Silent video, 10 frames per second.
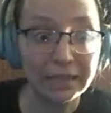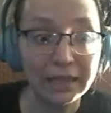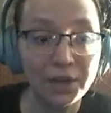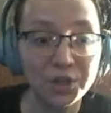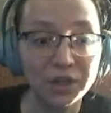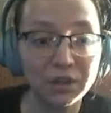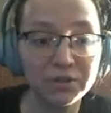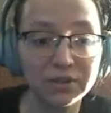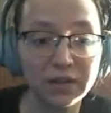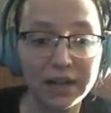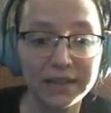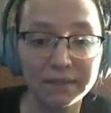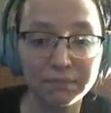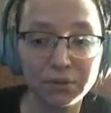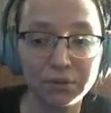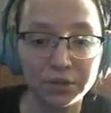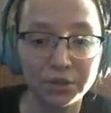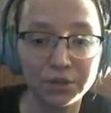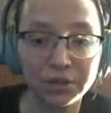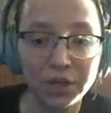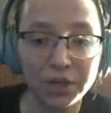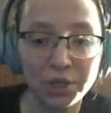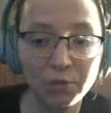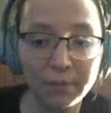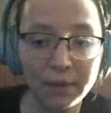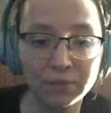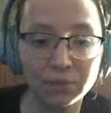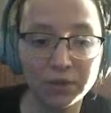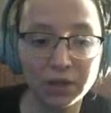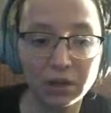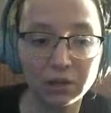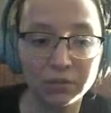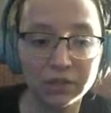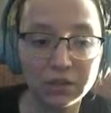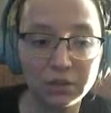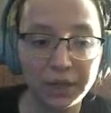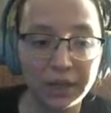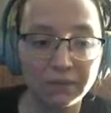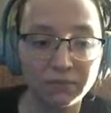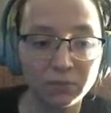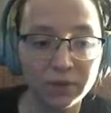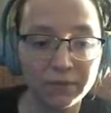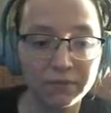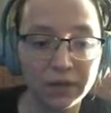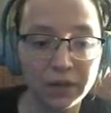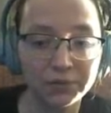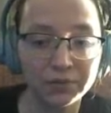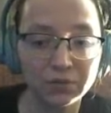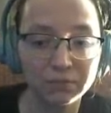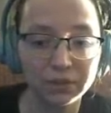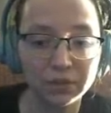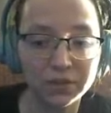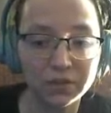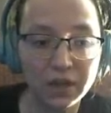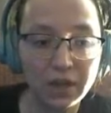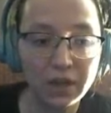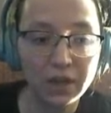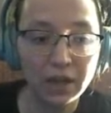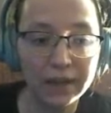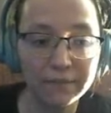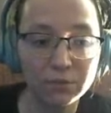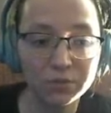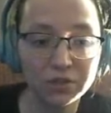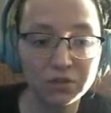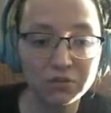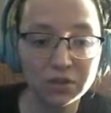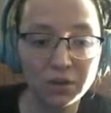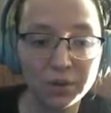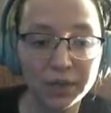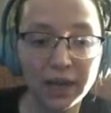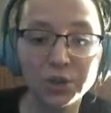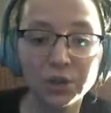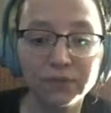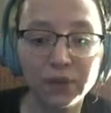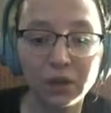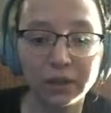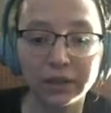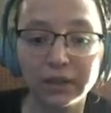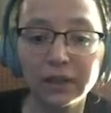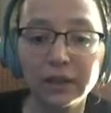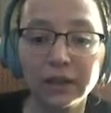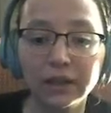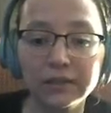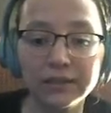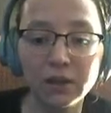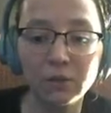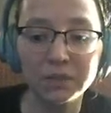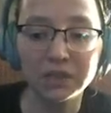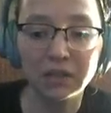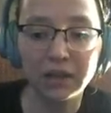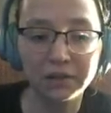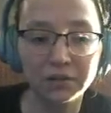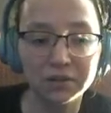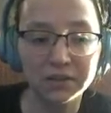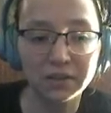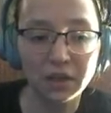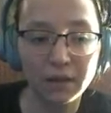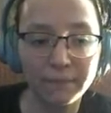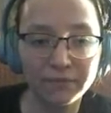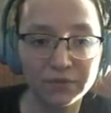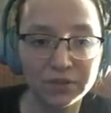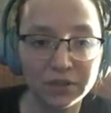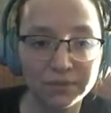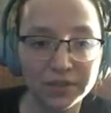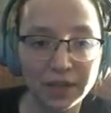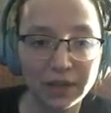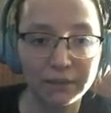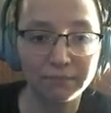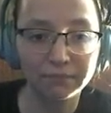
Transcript: She closed her eyes and pushed. She remembered where the heart was located from one of her father's old books. Abel was too slow to catch her falling. He knelt beside her and sobbed for some time.